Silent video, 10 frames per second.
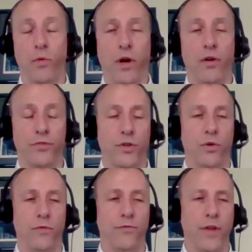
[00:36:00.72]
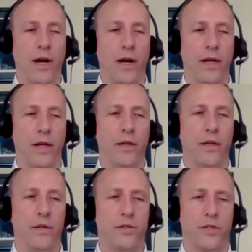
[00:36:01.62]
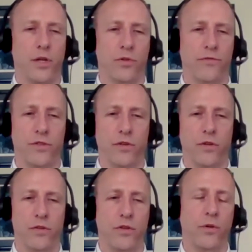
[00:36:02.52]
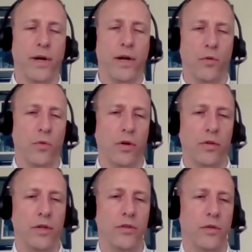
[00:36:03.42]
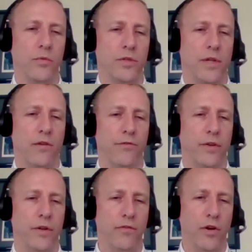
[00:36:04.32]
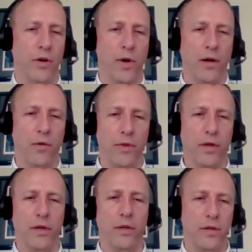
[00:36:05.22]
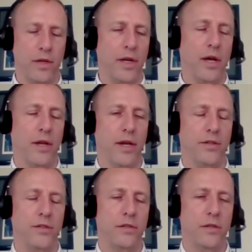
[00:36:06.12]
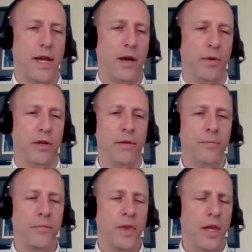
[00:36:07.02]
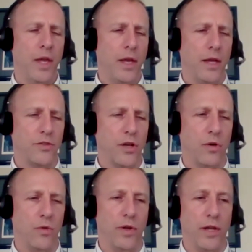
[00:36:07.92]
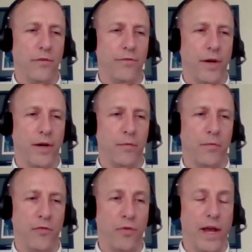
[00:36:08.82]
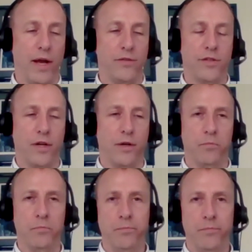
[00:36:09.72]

would also fly distinguished visitors around the world because it was outfitted very well with a, a, a nice cabin. And so if um, if we had some